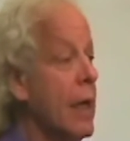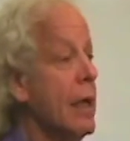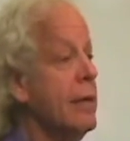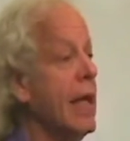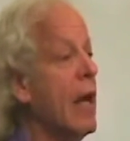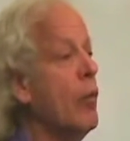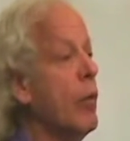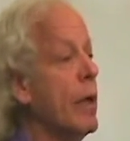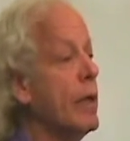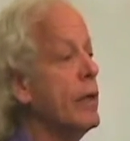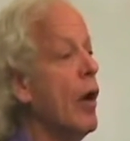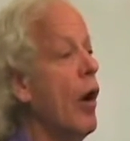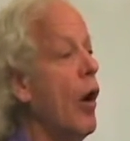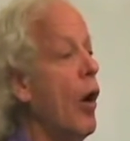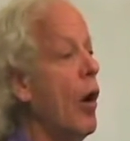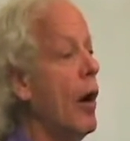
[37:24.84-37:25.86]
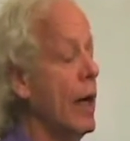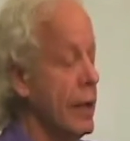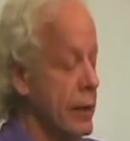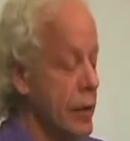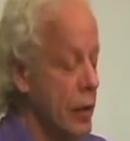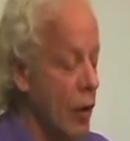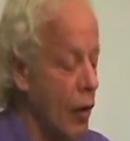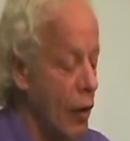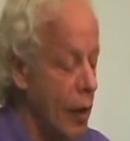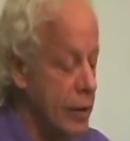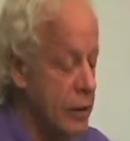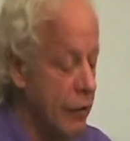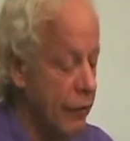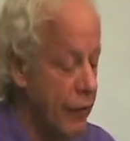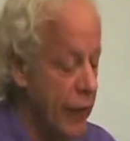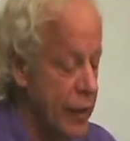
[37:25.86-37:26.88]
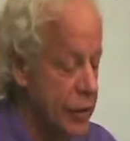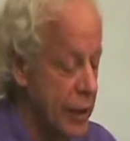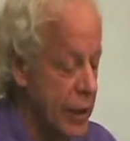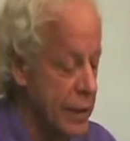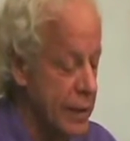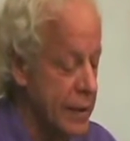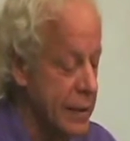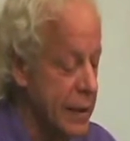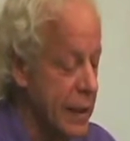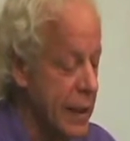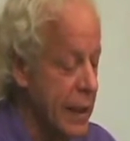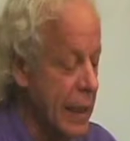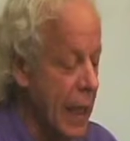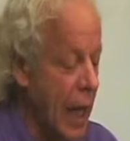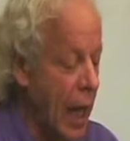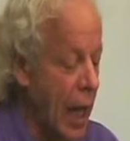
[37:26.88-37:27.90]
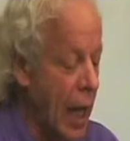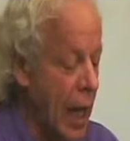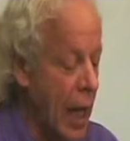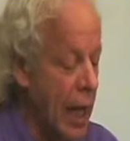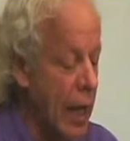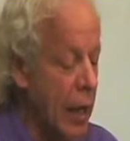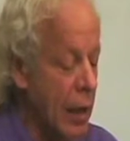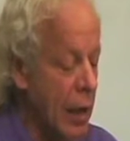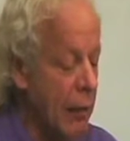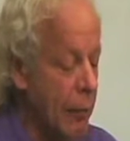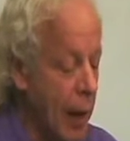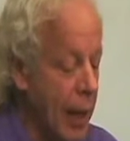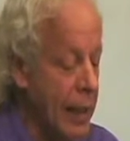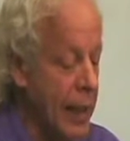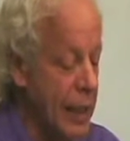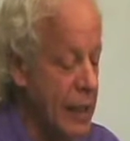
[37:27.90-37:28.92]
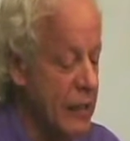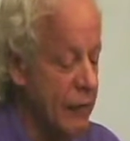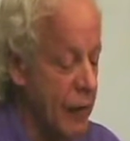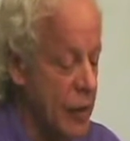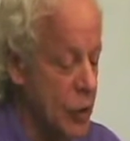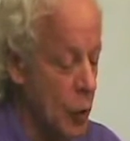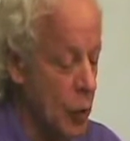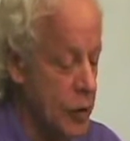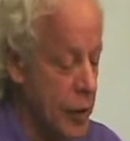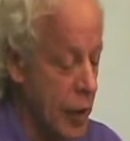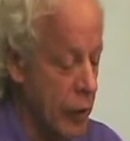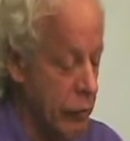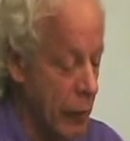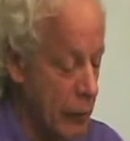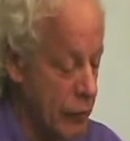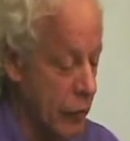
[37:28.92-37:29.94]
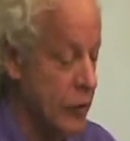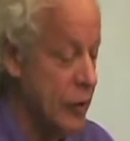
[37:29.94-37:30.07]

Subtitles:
They worked hard to cause divisions among individuals and groups, for